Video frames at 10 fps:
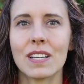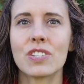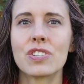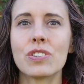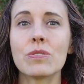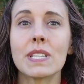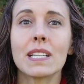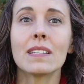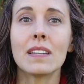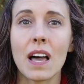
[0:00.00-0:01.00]

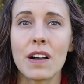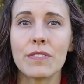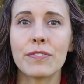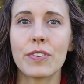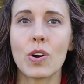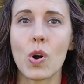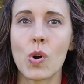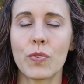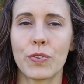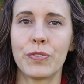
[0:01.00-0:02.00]
Choosing love
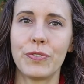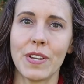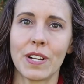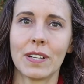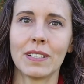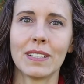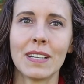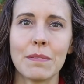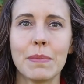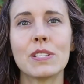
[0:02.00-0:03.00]
over fear
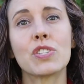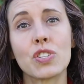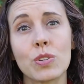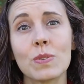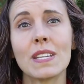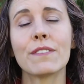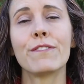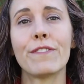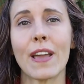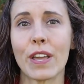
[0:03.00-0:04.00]
means choosing
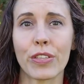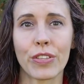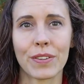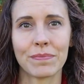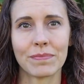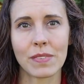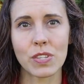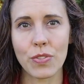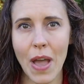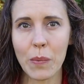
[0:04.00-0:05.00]
faith.
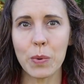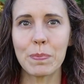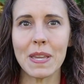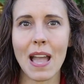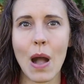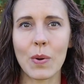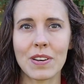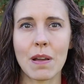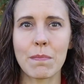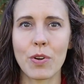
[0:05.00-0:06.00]
So that will be our
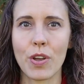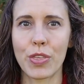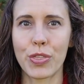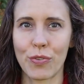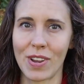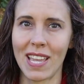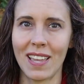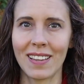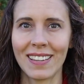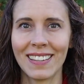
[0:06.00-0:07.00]
number
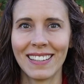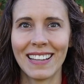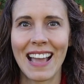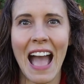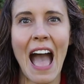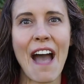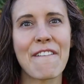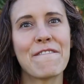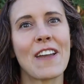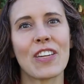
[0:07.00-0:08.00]
3.
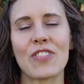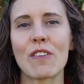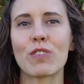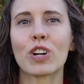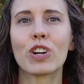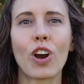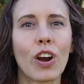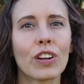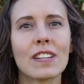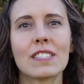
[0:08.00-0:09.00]
Have faith that
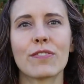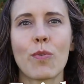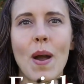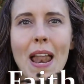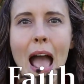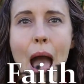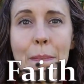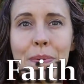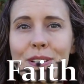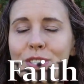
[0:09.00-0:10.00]
regardless of what
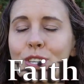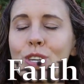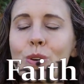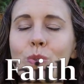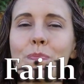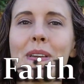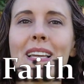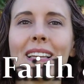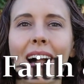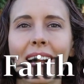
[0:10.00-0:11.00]
happens, you will
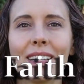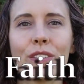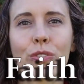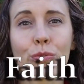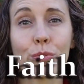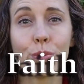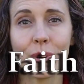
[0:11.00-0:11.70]
be guided through